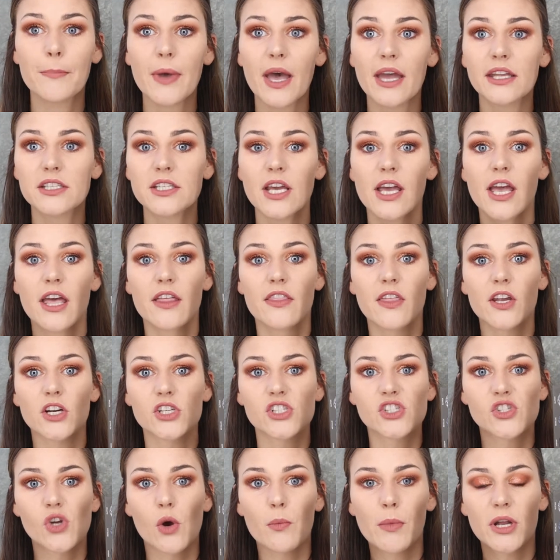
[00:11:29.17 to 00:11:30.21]
but they're
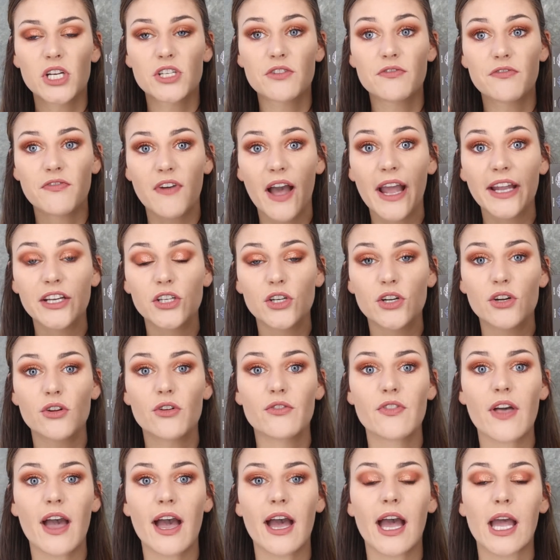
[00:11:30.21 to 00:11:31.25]
so much finer
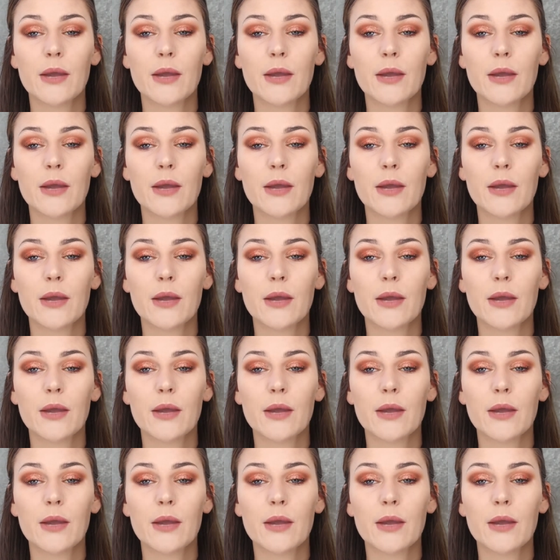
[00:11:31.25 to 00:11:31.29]
that